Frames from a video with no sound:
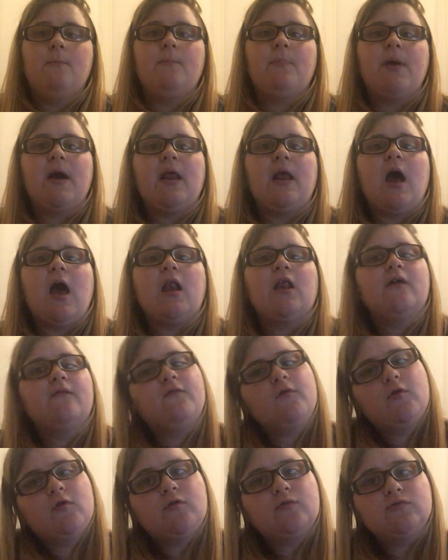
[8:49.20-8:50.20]
But I love
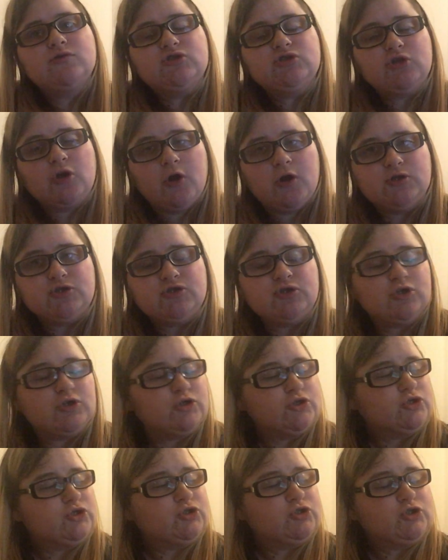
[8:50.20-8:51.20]
you all so,
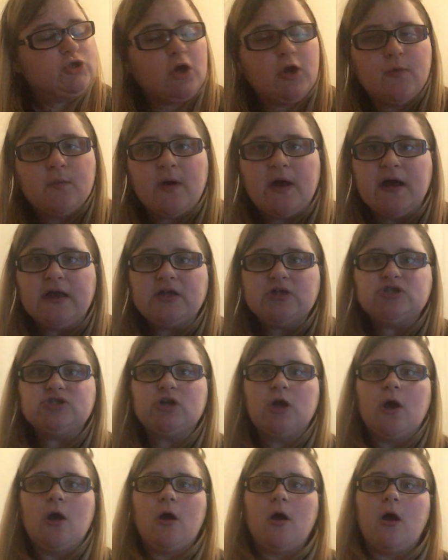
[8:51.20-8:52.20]
so, so much.
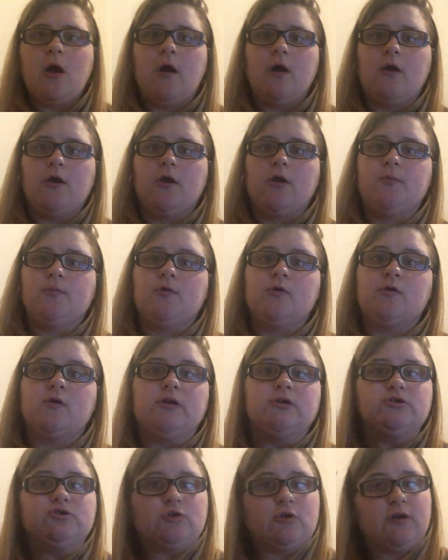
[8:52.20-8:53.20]
I hope you're
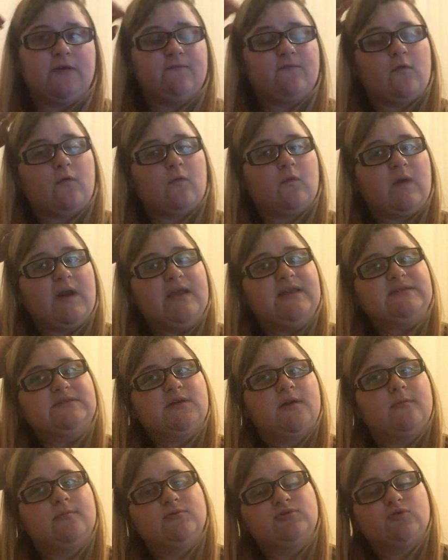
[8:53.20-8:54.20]
enjoying the rest
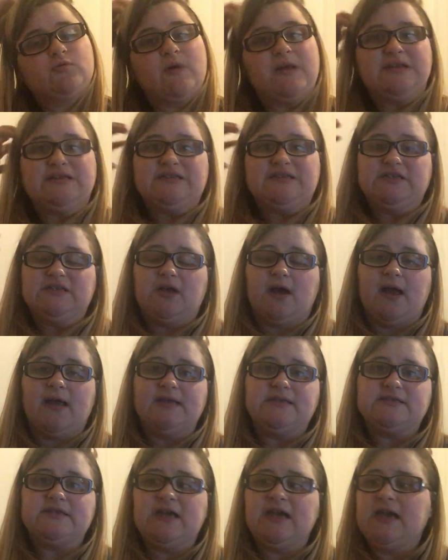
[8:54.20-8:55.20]
of
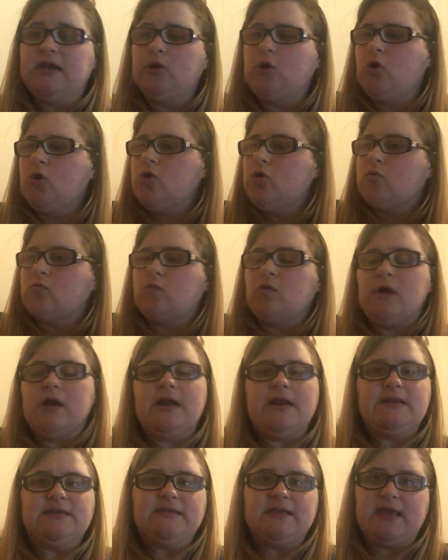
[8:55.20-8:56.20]
2019.
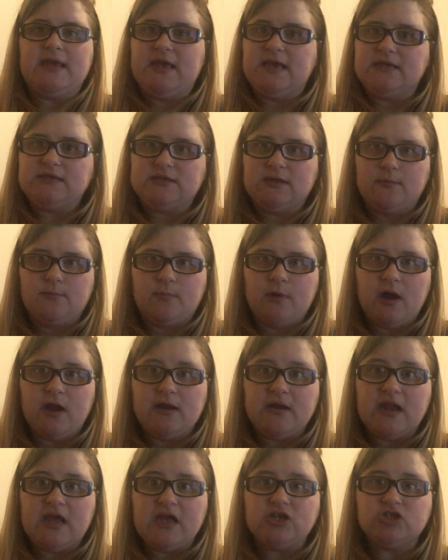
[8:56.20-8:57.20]
Ready to kick some
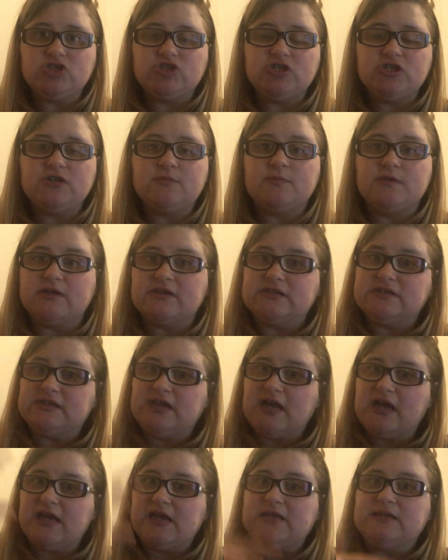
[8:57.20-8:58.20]
butt next year, because
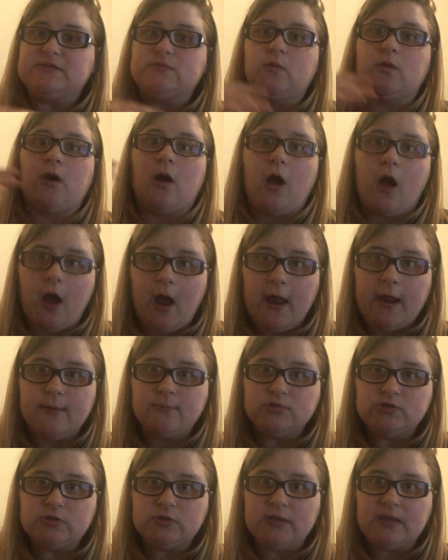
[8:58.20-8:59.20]
that is what
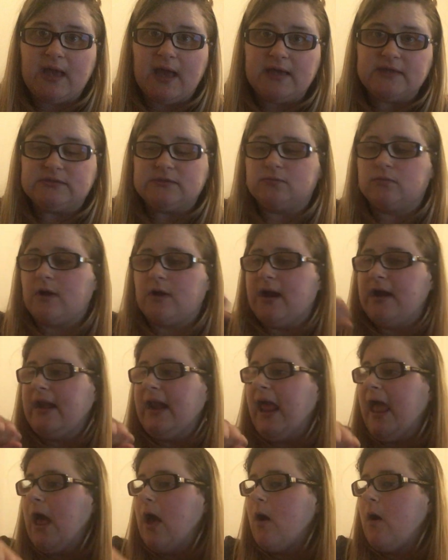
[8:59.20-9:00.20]
I'm doing as of right
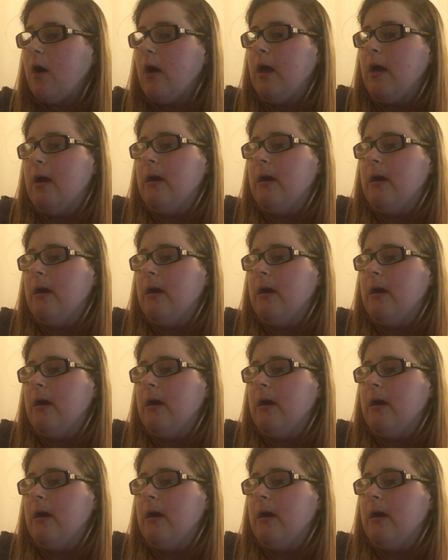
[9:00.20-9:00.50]
now.